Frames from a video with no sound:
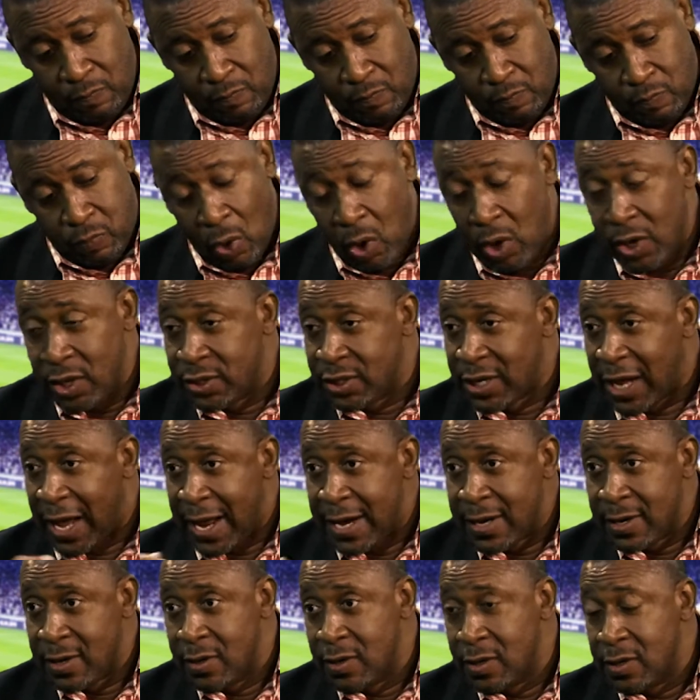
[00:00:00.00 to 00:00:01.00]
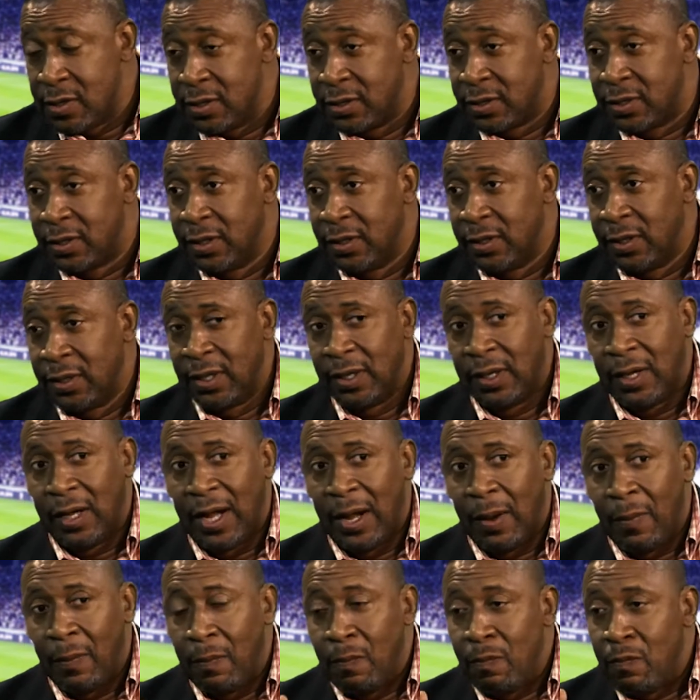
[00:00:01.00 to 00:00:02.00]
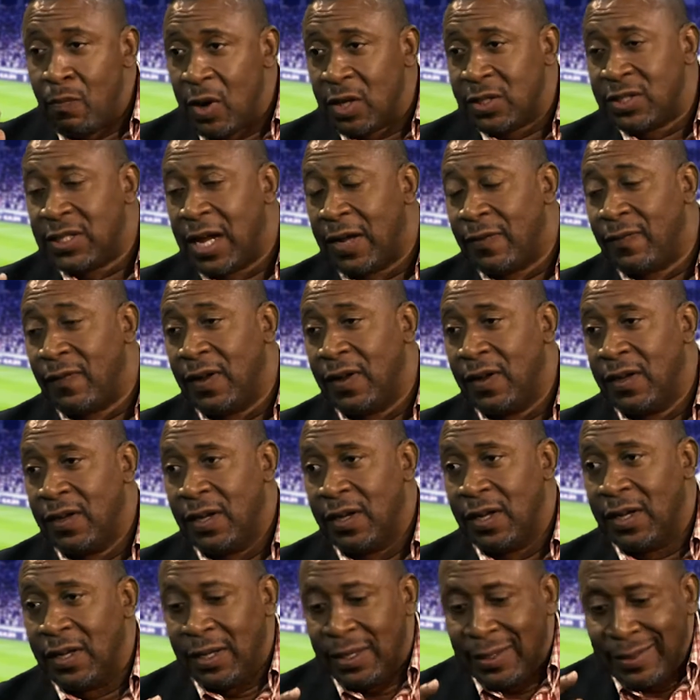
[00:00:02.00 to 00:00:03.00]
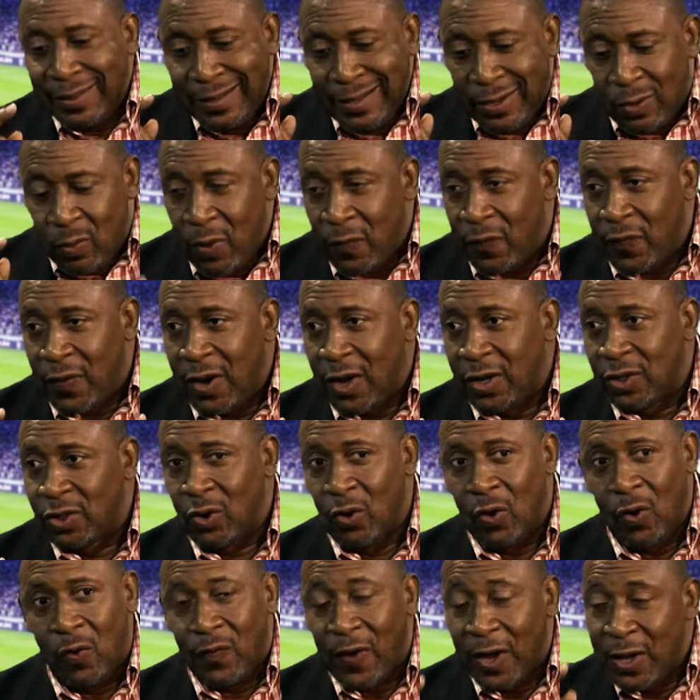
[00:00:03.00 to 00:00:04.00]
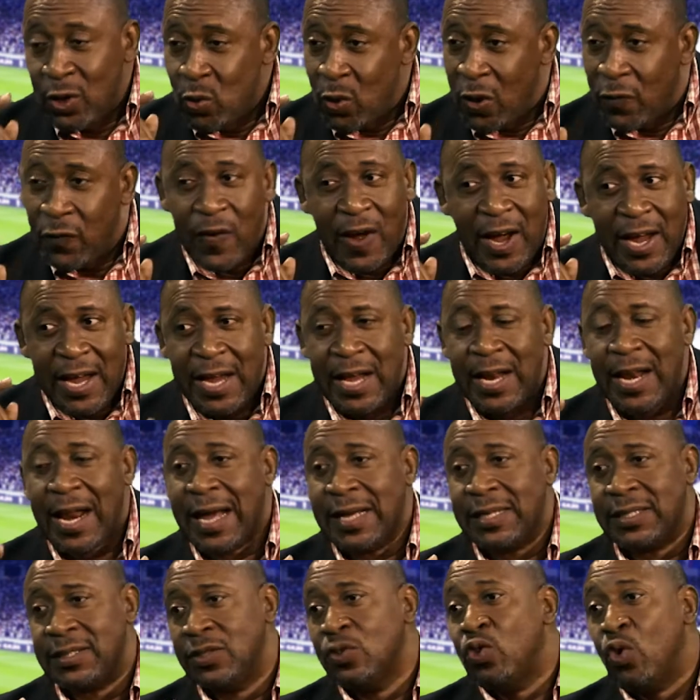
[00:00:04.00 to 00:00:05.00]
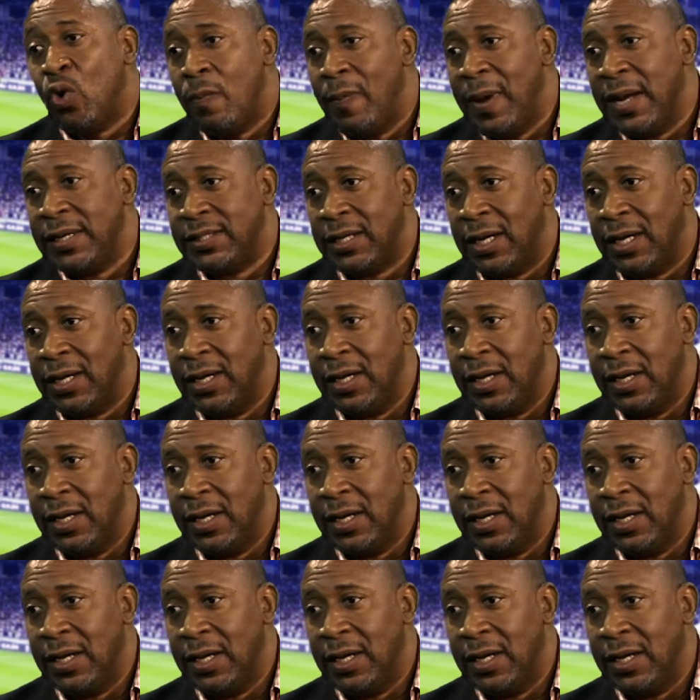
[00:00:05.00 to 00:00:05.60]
boys and girls must have the equivalent of a UEFA A license or better.